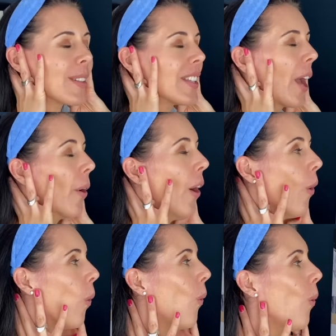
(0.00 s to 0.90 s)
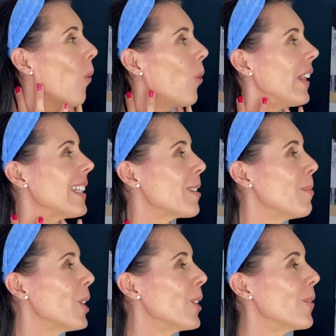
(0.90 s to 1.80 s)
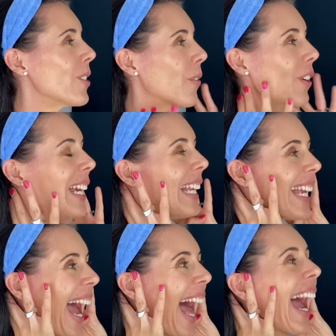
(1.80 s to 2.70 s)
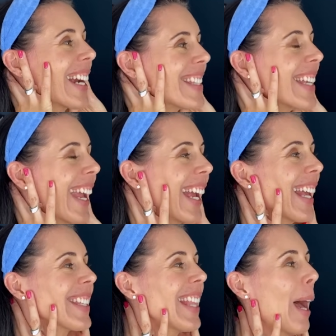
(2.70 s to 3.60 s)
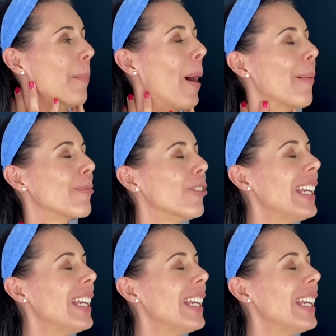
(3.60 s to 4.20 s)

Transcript: So all these moves are really acting as that pump,